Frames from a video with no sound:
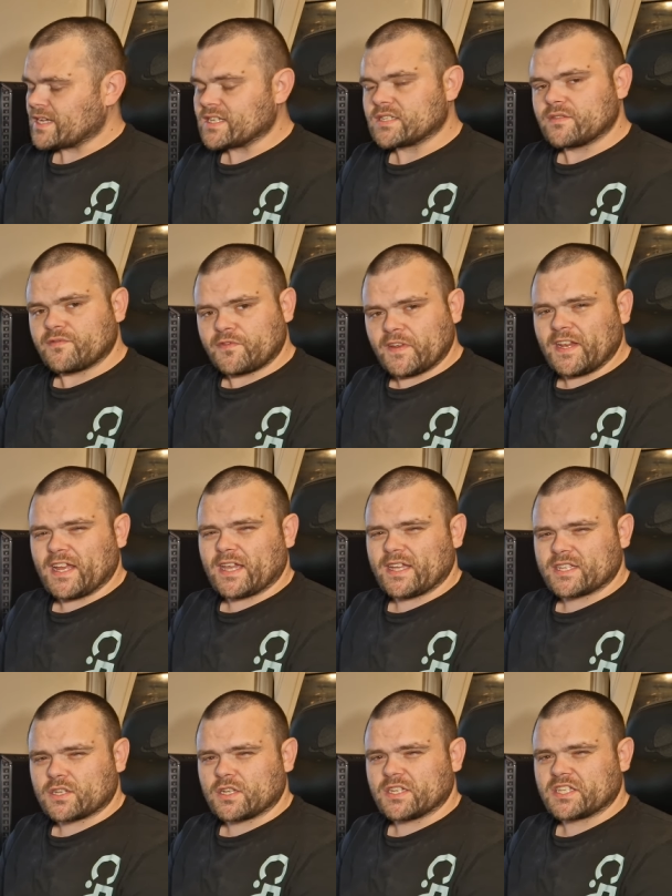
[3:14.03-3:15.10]
Doesn't feel like
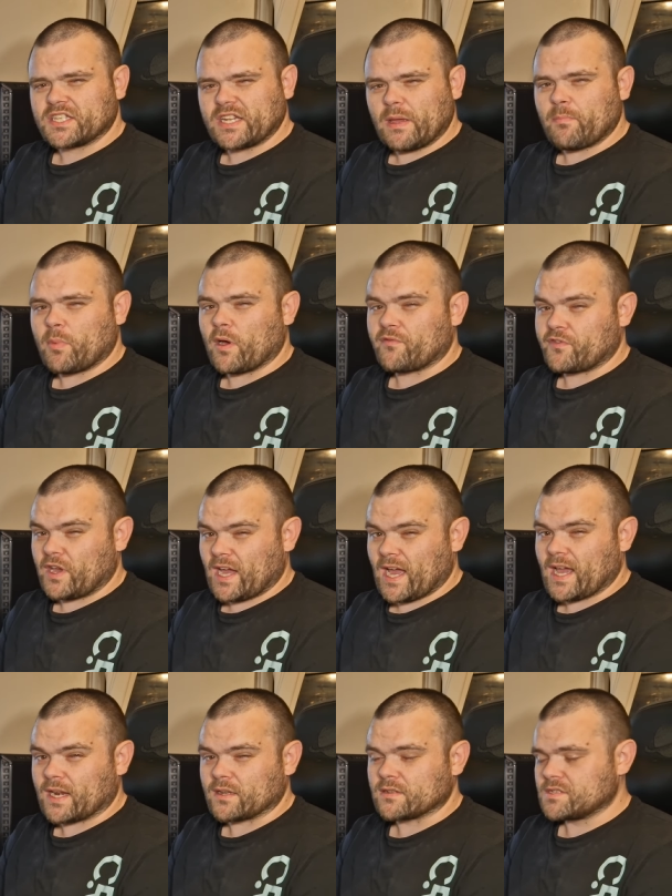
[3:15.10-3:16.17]
it's going to slip off your
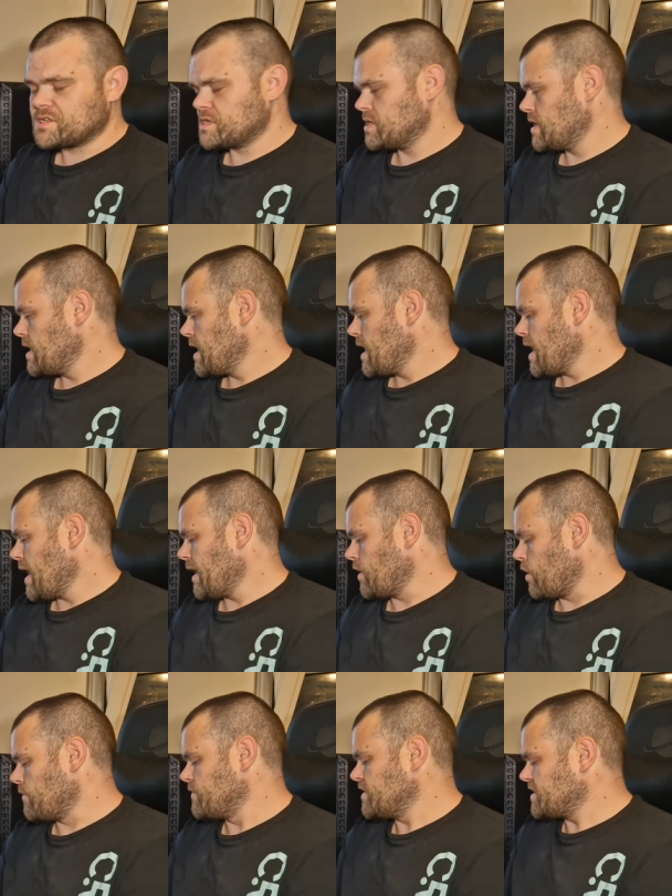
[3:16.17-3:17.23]
hands.
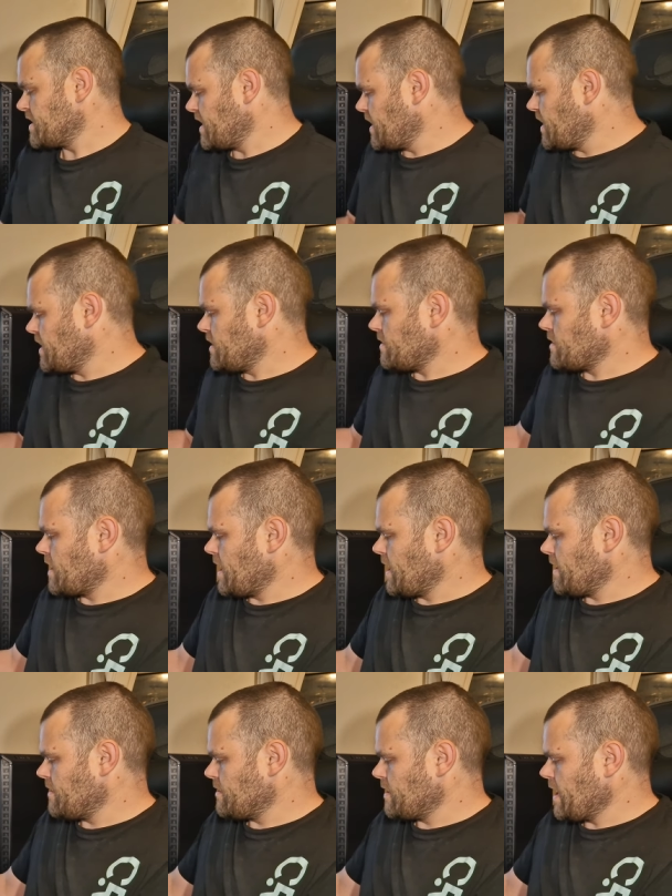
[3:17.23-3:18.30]
And obviously,
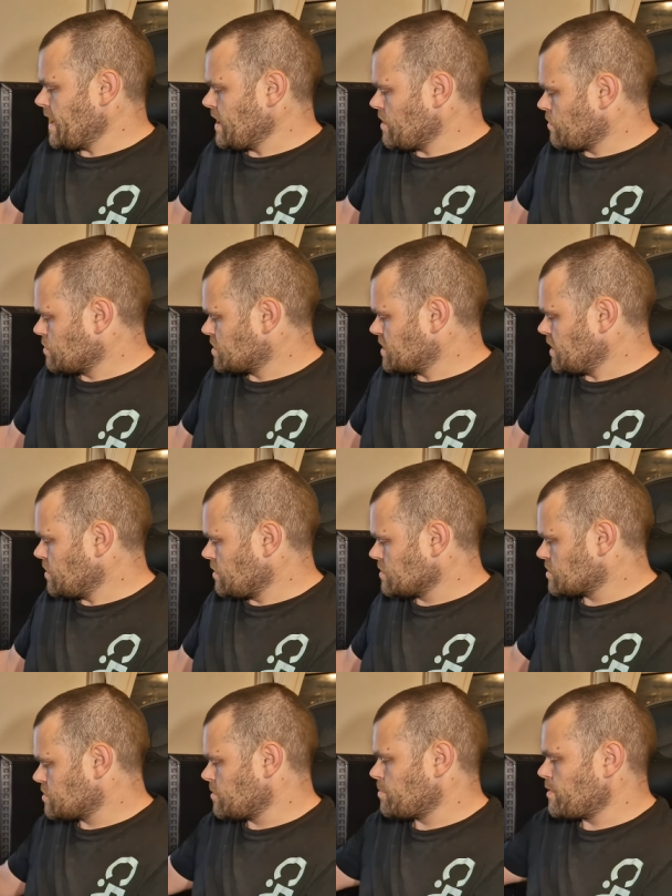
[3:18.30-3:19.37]
uh, AOC
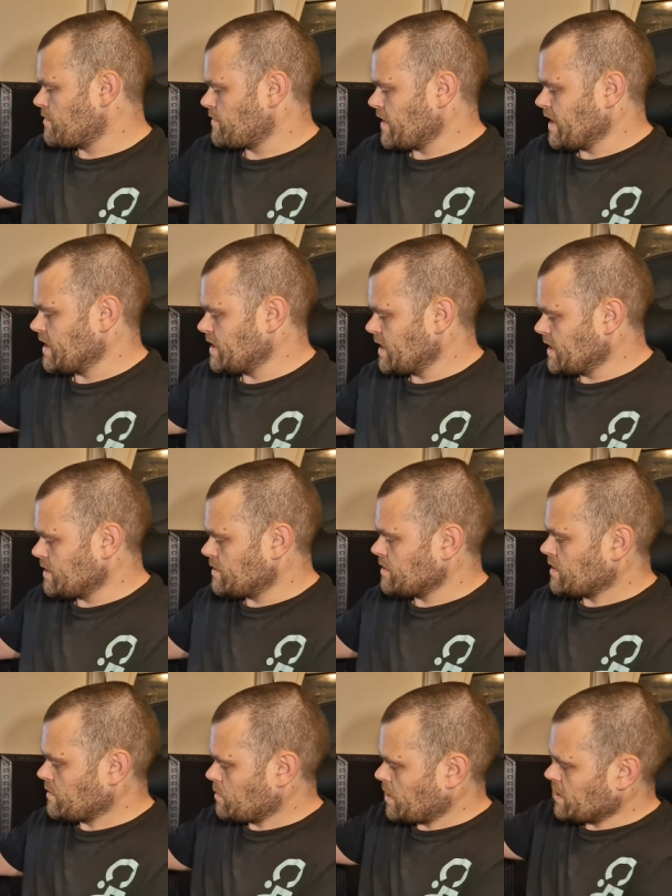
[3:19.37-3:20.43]
also
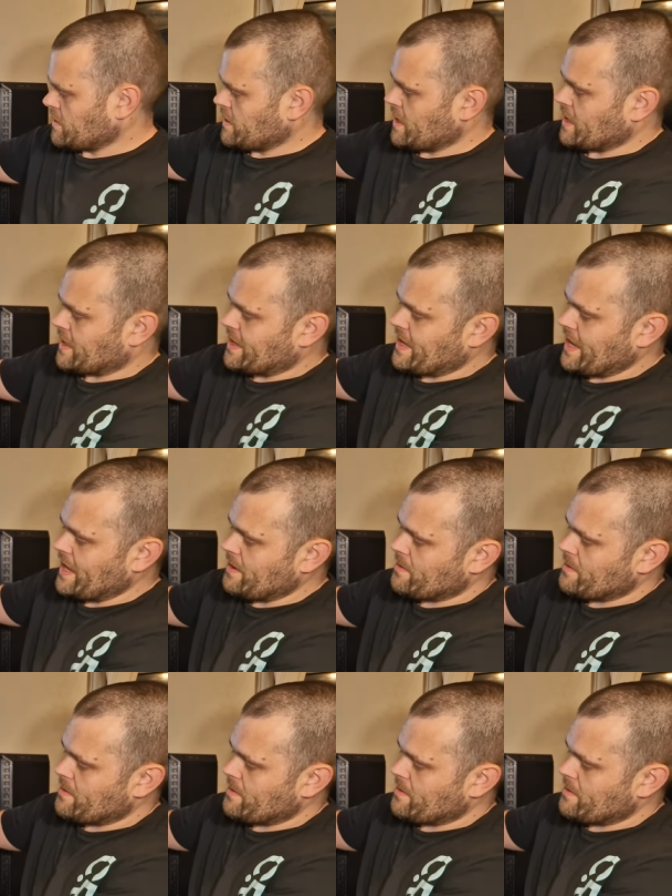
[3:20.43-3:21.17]
provided one of their